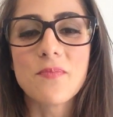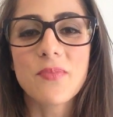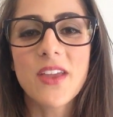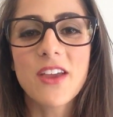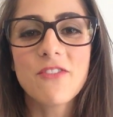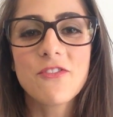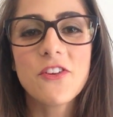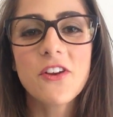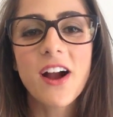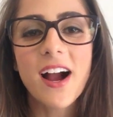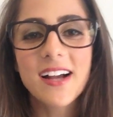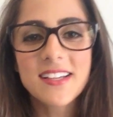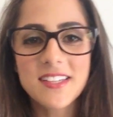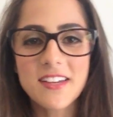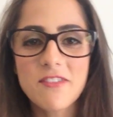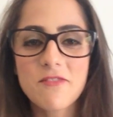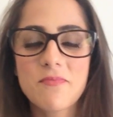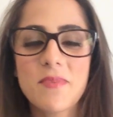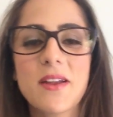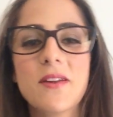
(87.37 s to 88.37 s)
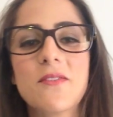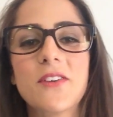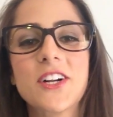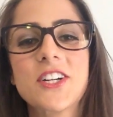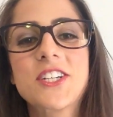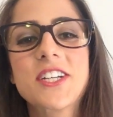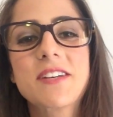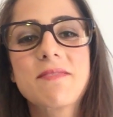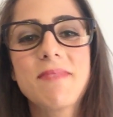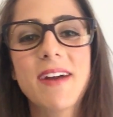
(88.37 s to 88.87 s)
If you guys have been
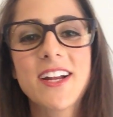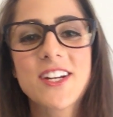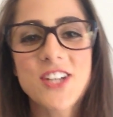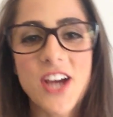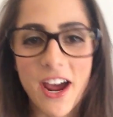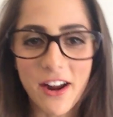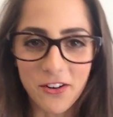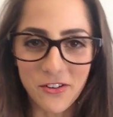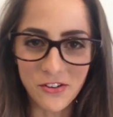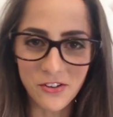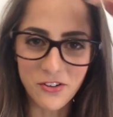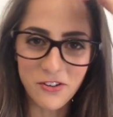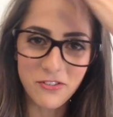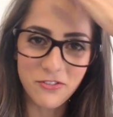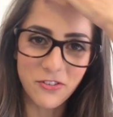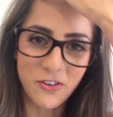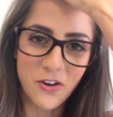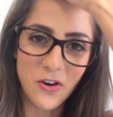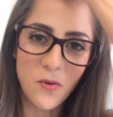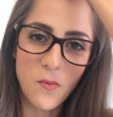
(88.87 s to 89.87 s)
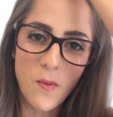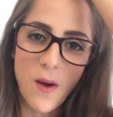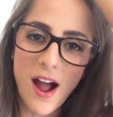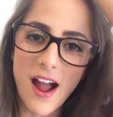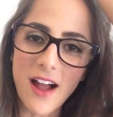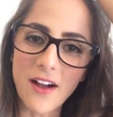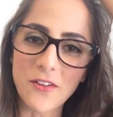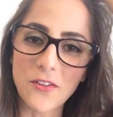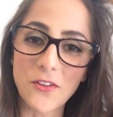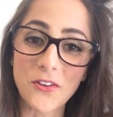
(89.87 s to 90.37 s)
watching my channel for a
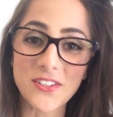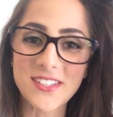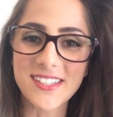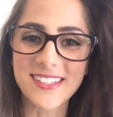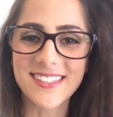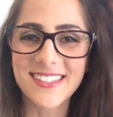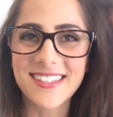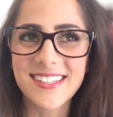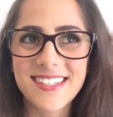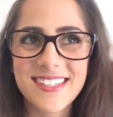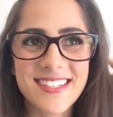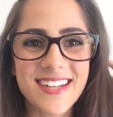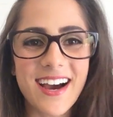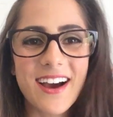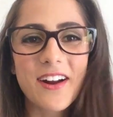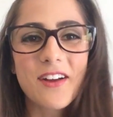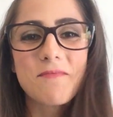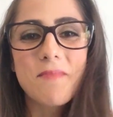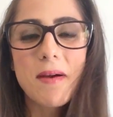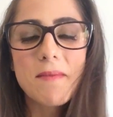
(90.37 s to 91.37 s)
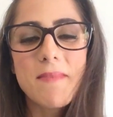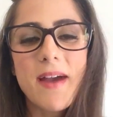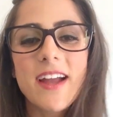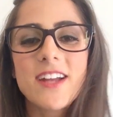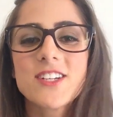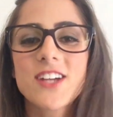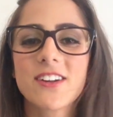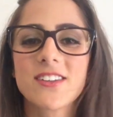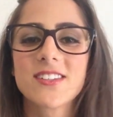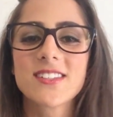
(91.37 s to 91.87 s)
while, or since the start of my
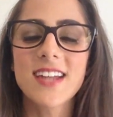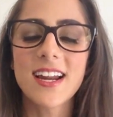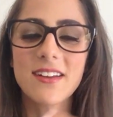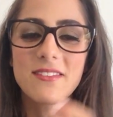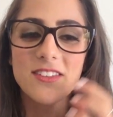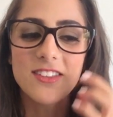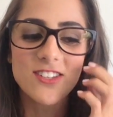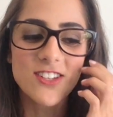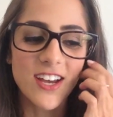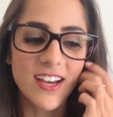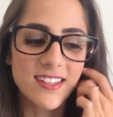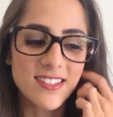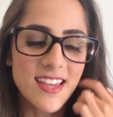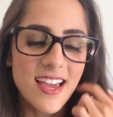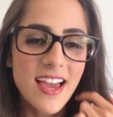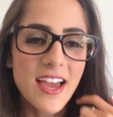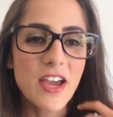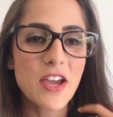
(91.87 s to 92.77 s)
main channel, Study with Jess,